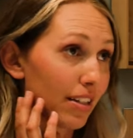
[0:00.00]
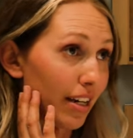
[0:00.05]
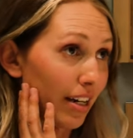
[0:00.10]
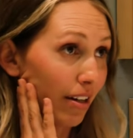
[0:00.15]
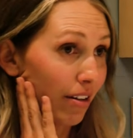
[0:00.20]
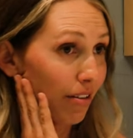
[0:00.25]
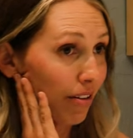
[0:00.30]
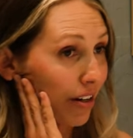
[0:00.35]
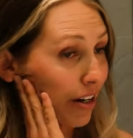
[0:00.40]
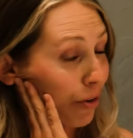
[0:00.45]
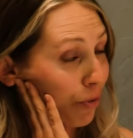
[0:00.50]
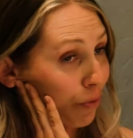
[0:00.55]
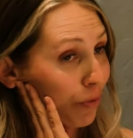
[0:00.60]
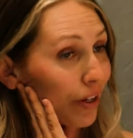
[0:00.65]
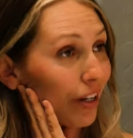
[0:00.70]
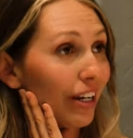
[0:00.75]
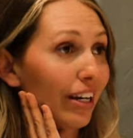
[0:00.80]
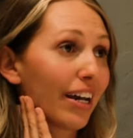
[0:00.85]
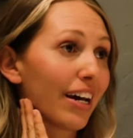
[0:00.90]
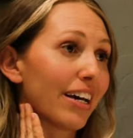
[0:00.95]
It, yeah. it
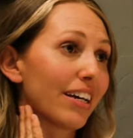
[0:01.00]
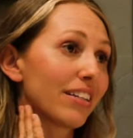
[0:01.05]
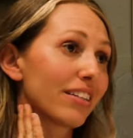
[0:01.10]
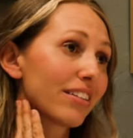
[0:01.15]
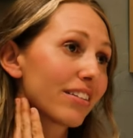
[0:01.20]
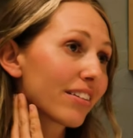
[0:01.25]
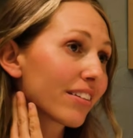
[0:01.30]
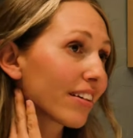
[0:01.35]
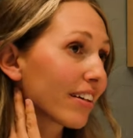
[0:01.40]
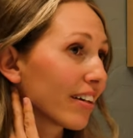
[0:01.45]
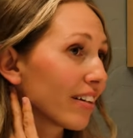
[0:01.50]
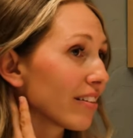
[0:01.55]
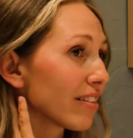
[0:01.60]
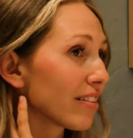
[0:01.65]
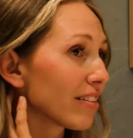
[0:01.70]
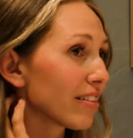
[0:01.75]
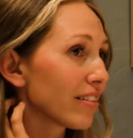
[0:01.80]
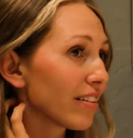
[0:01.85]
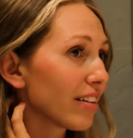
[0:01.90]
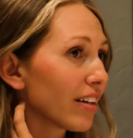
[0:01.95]
really does, because
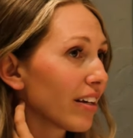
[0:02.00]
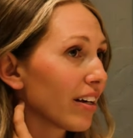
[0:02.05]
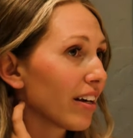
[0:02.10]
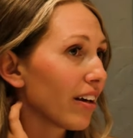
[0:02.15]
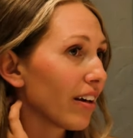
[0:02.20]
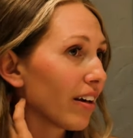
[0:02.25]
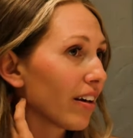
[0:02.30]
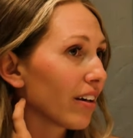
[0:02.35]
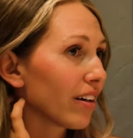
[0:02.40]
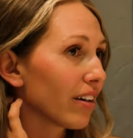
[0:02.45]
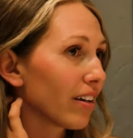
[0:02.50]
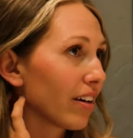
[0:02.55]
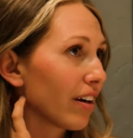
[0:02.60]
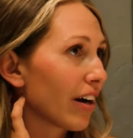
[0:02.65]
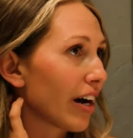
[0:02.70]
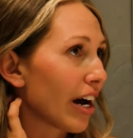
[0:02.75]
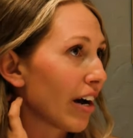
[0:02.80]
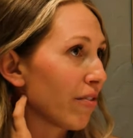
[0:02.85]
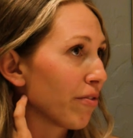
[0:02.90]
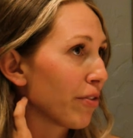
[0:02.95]
yeah.
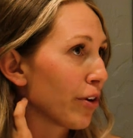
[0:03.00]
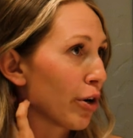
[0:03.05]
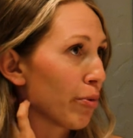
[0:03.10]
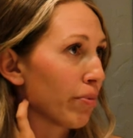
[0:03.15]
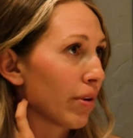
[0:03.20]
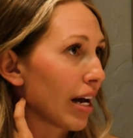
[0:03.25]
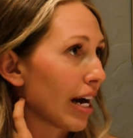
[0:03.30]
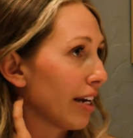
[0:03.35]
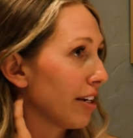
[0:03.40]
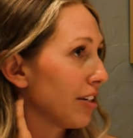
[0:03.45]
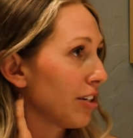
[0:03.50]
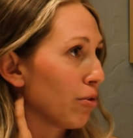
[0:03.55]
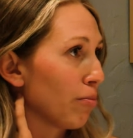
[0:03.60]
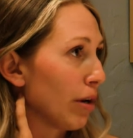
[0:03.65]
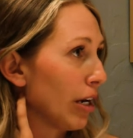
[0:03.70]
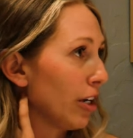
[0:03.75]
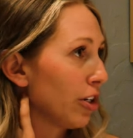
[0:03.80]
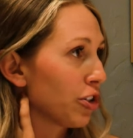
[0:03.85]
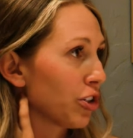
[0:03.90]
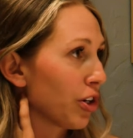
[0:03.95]
I've applied to
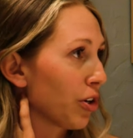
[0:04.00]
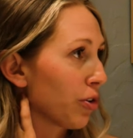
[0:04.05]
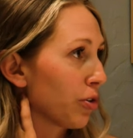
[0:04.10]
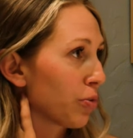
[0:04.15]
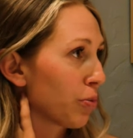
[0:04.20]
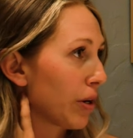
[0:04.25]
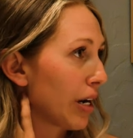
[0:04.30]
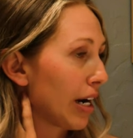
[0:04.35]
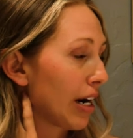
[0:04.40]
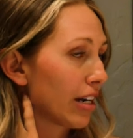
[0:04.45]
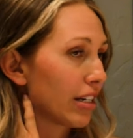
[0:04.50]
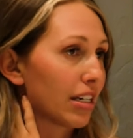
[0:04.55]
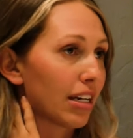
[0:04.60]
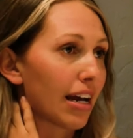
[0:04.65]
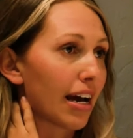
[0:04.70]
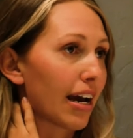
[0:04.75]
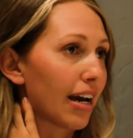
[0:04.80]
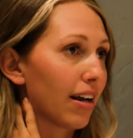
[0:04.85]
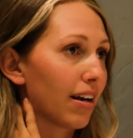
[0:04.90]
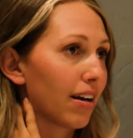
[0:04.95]
many shows where I got
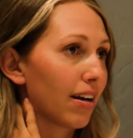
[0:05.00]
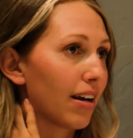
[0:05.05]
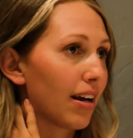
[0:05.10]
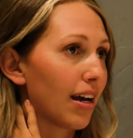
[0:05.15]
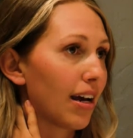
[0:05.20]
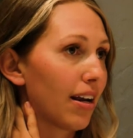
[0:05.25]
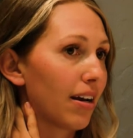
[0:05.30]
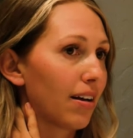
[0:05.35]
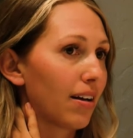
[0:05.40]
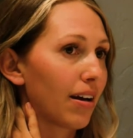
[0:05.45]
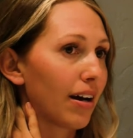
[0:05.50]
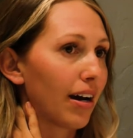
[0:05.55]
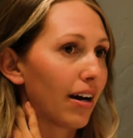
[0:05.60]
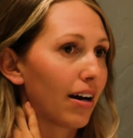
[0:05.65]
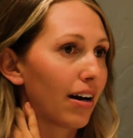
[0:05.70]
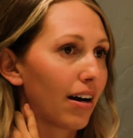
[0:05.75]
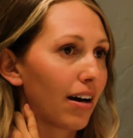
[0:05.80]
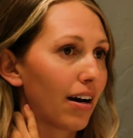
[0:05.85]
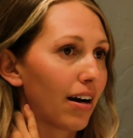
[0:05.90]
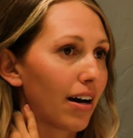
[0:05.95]
denied, and
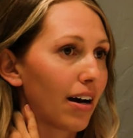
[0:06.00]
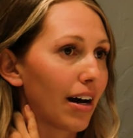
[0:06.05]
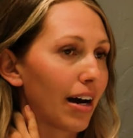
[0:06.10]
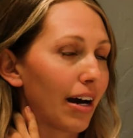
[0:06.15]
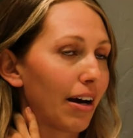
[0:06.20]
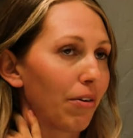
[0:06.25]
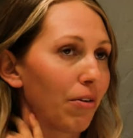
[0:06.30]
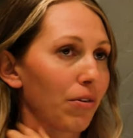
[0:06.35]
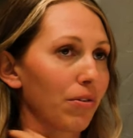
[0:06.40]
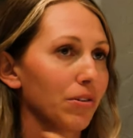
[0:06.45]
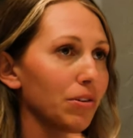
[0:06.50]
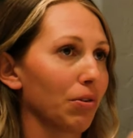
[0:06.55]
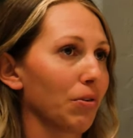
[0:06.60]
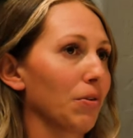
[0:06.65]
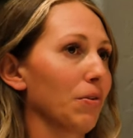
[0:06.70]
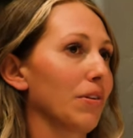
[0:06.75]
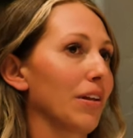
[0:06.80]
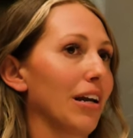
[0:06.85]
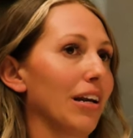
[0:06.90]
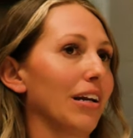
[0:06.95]
I don't
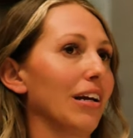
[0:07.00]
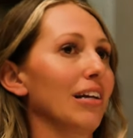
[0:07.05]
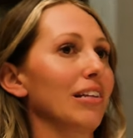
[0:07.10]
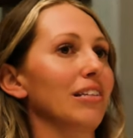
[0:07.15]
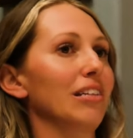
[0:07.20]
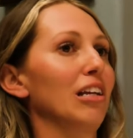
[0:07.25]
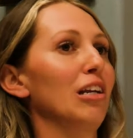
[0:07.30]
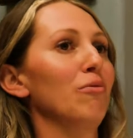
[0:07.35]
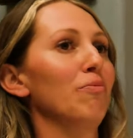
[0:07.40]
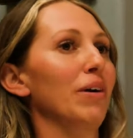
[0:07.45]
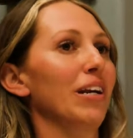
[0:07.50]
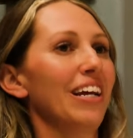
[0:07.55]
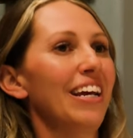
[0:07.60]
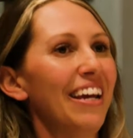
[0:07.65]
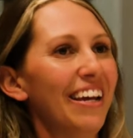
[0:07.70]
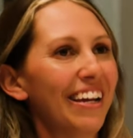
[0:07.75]
hold that against anybody.